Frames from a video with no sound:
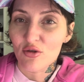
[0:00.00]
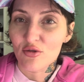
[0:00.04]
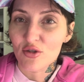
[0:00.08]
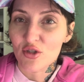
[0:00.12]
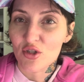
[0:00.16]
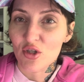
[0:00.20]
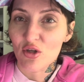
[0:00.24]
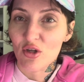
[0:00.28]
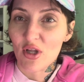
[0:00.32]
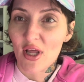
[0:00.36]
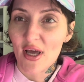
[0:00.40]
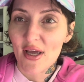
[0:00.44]

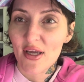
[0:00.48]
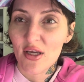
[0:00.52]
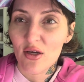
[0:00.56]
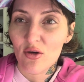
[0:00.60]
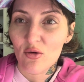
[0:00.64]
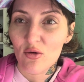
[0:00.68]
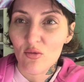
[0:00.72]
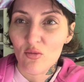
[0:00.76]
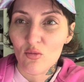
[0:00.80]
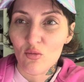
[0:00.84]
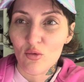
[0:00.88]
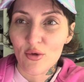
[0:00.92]
so like
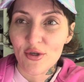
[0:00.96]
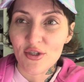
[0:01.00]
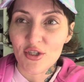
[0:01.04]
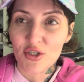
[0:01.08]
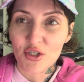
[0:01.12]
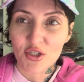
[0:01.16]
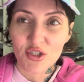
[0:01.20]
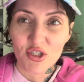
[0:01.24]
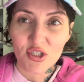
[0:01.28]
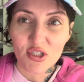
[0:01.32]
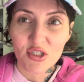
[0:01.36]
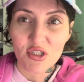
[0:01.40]
we
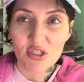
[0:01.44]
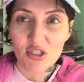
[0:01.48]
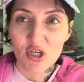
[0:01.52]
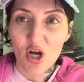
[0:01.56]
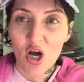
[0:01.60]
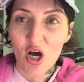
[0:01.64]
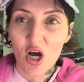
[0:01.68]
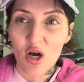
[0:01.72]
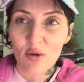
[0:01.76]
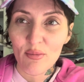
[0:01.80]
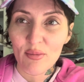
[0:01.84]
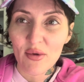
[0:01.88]
should just
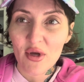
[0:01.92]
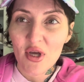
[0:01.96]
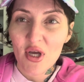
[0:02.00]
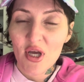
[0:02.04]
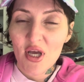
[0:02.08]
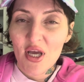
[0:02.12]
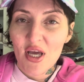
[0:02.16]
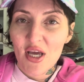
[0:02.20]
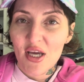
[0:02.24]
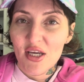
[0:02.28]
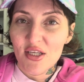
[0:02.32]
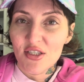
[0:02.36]
stop.
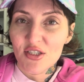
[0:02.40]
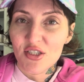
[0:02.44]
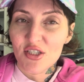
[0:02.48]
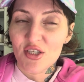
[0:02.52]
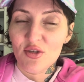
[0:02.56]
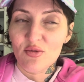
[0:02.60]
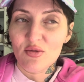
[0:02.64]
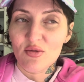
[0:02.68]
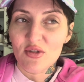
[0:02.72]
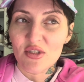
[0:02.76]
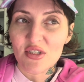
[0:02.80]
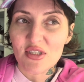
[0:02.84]
And she
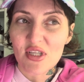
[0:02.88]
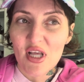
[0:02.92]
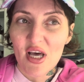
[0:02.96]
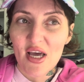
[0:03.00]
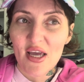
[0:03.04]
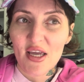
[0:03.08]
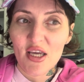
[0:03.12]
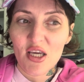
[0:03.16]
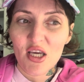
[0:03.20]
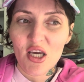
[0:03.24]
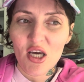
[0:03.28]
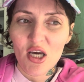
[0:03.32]
was
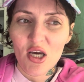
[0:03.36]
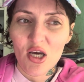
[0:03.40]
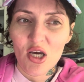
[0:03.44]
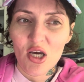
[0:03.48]
like,